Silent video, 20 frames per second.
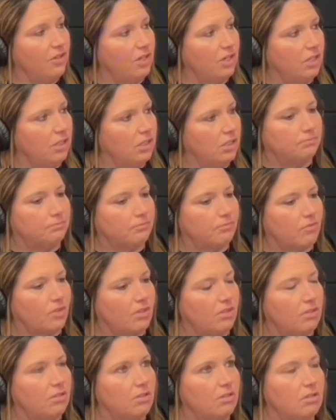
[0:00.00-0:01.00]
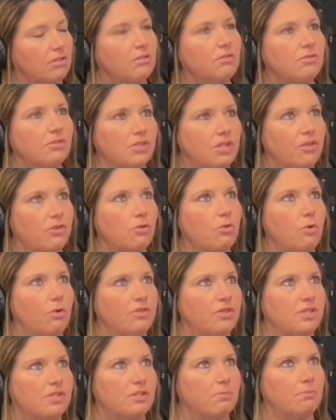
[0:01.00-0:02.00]
Mm-hmm. There was another quote
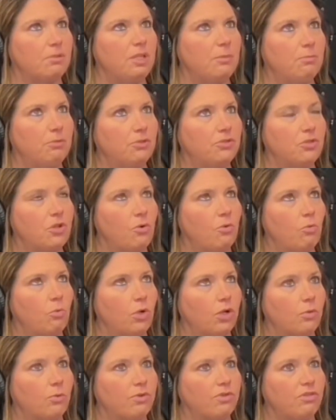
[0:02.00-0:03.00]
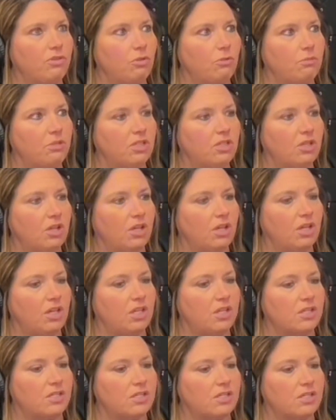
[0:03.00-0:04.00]
that said, people don't work with you
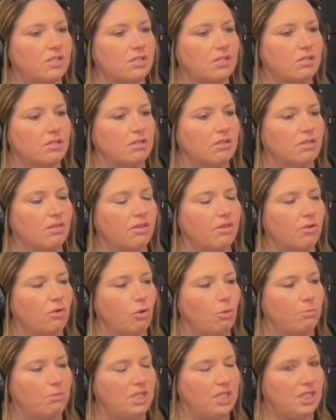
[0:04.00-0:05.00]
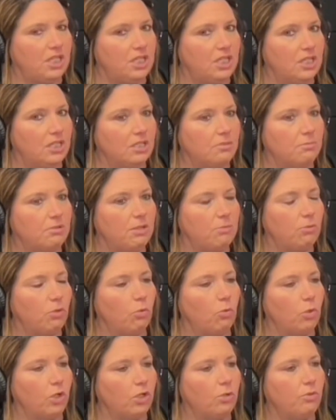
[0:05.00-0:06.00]
because they're obedient. People
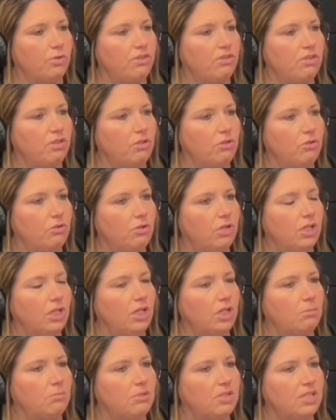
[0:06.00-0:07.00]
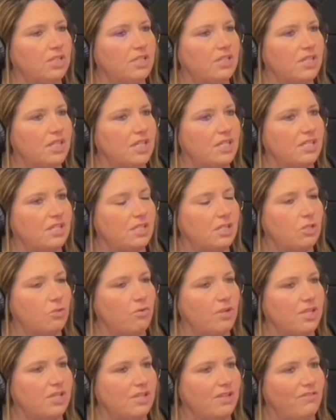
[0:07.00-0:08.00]
work with you because they see you
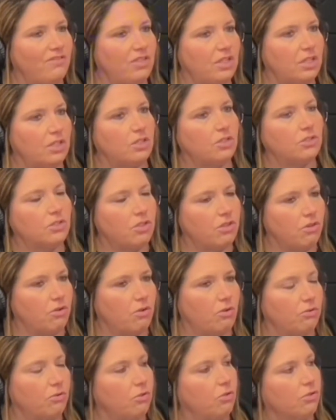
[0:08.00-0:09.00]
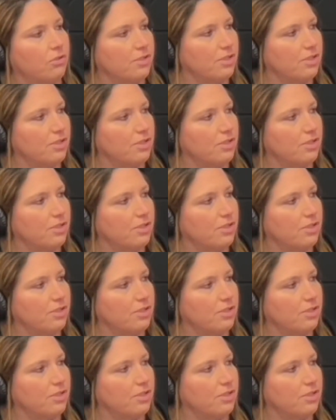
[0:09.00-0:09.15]
as a vehicle to their own goals and